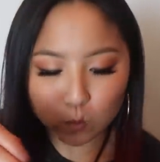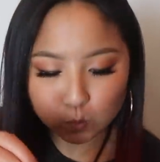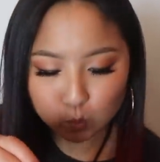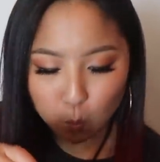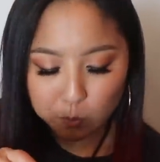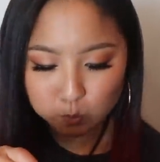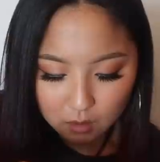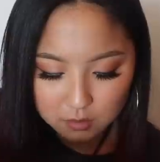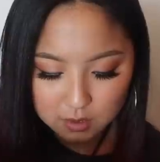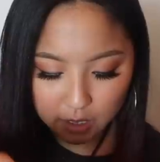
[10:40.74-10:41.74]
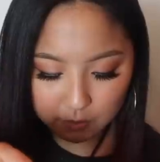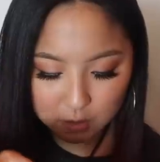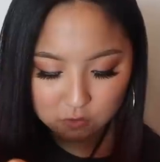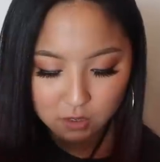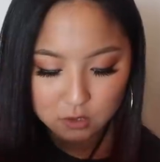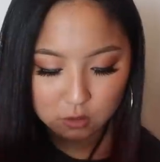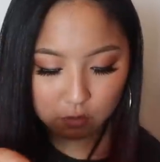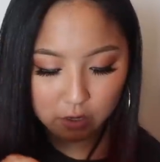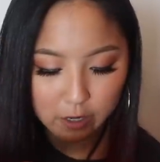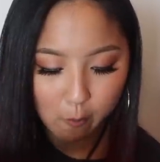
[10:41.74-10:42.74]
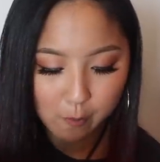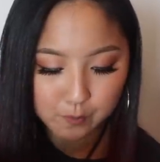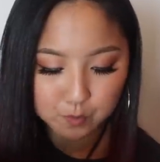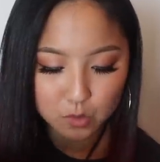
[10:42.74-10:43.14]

Mm. Damn, these fries are great. Mm.